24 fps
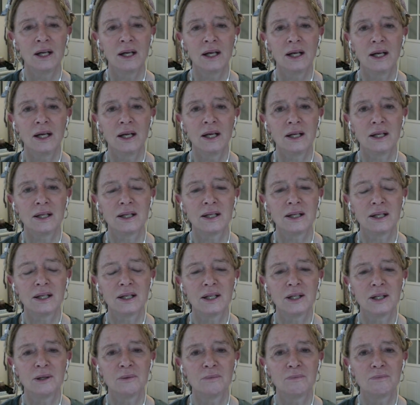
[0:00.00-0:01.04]
and
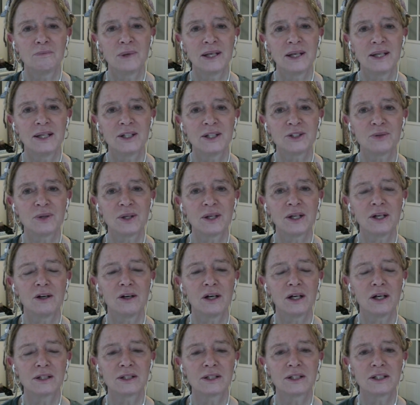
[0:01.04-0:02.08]
um, but it's very
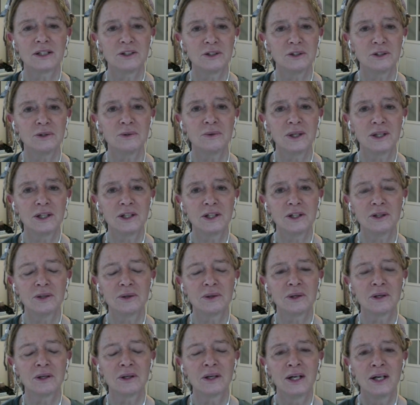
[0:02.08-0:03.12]
hard to do when
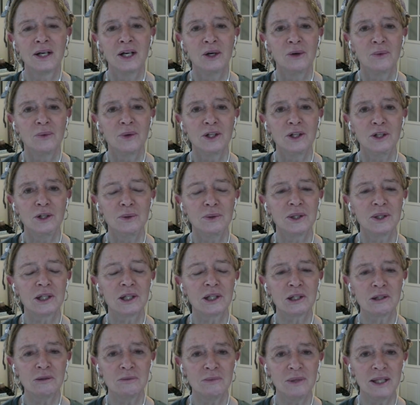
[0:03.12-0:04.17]
you're when you and the
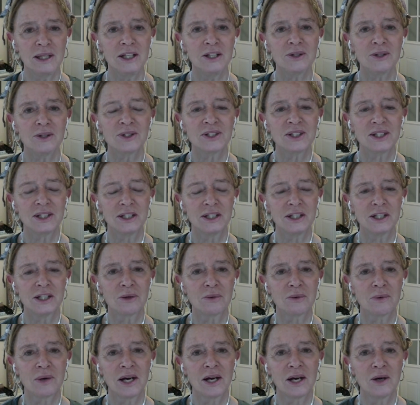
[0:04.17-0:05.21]
committee are sitting
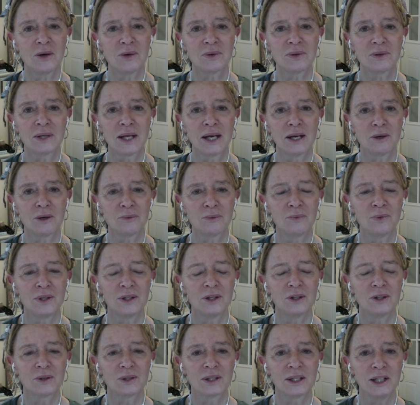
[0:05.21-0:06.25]
around like with
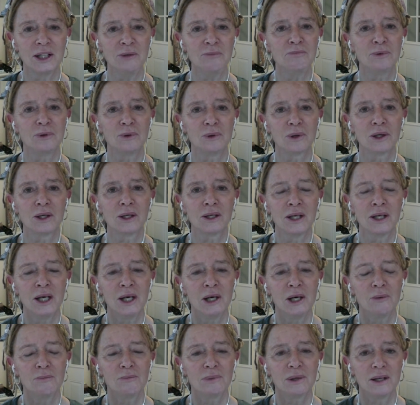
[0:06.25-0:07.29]
your clipboard
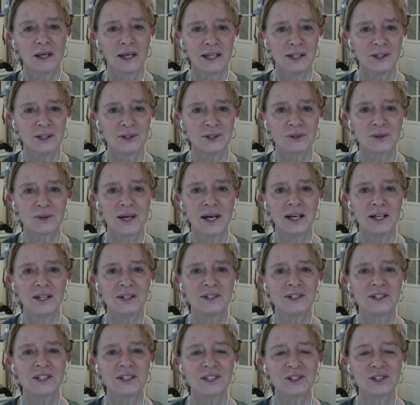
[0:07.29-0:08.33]
plotting
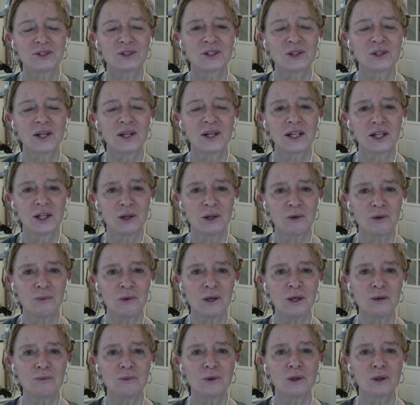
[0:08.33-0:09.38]
strategies so that other
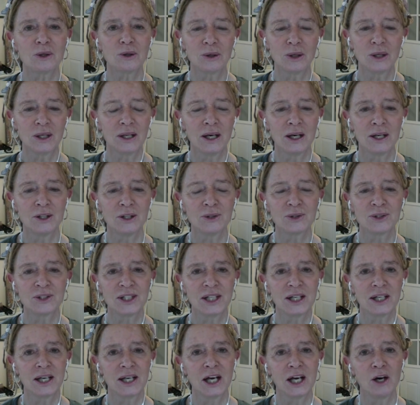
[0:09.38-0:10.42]
people can
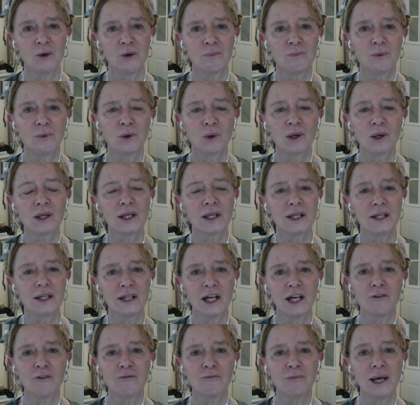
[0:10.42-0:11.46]
understand how poorly
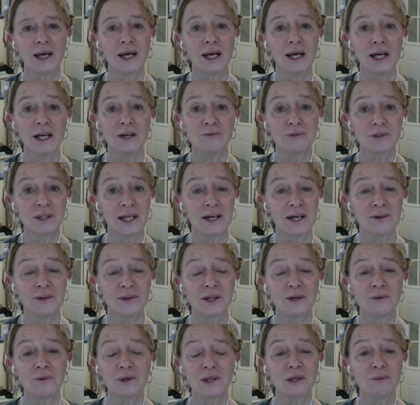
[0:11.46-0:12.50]
they've behaved and how
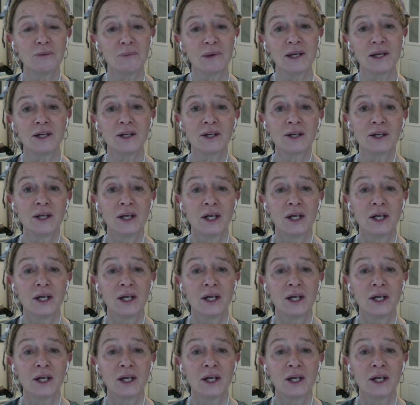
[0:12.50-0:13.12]
they really better